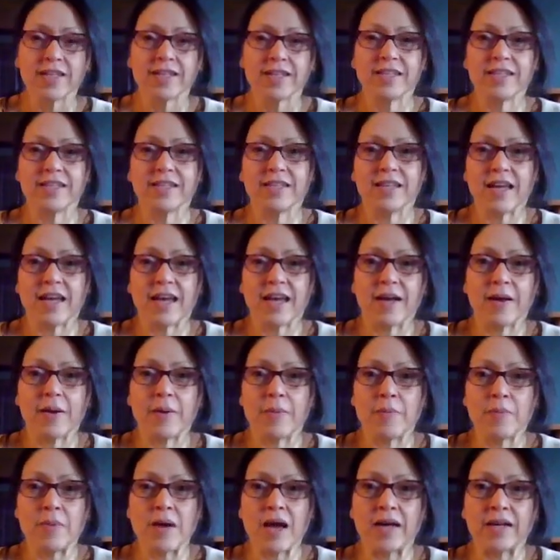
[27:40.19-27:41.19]

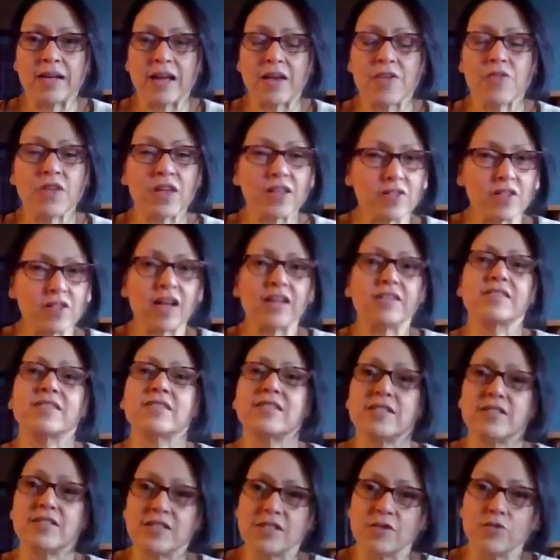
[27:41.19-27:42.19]
And I think that's
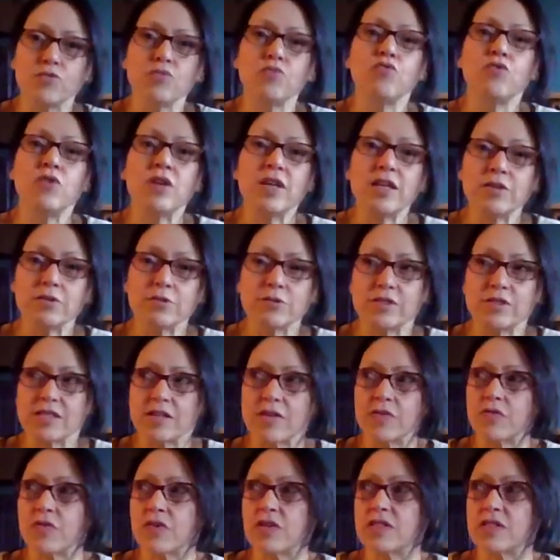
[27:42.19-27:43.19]
the real
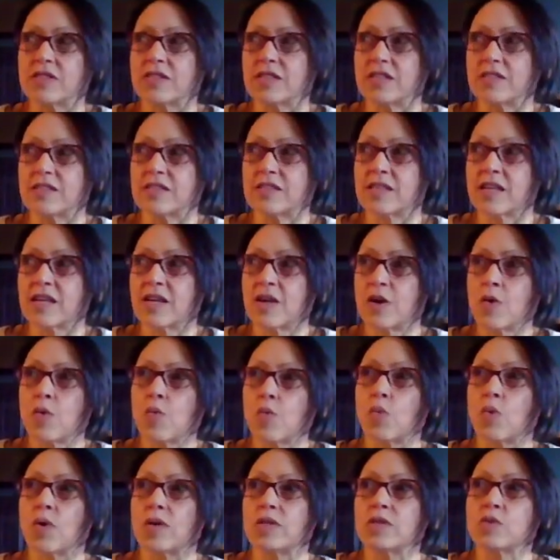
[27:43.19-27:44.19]
difference, is
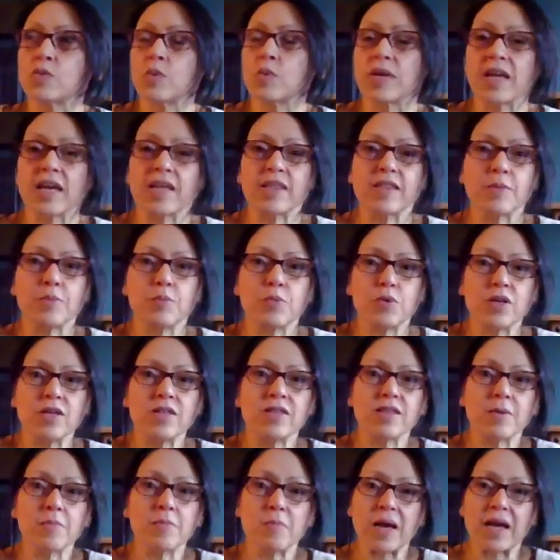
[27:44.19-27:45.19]
once we get the
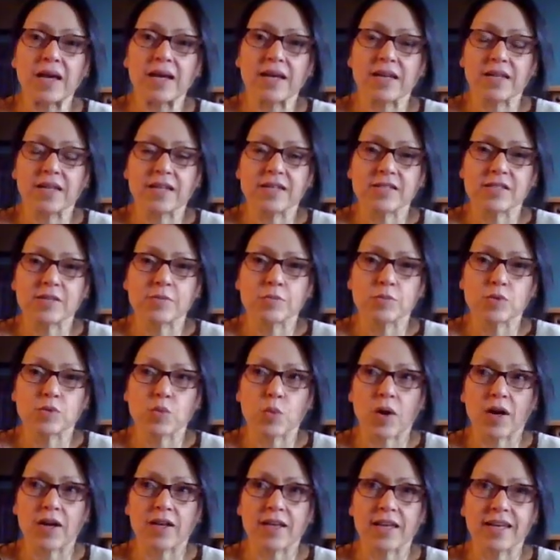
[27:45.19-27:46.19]
breathing mechanisms
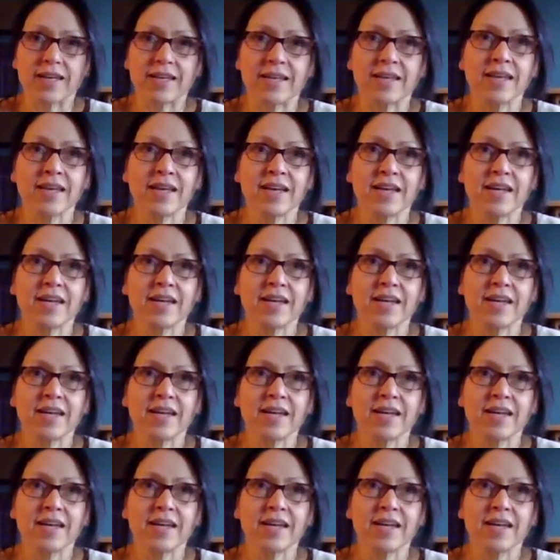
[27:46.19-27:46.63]
working,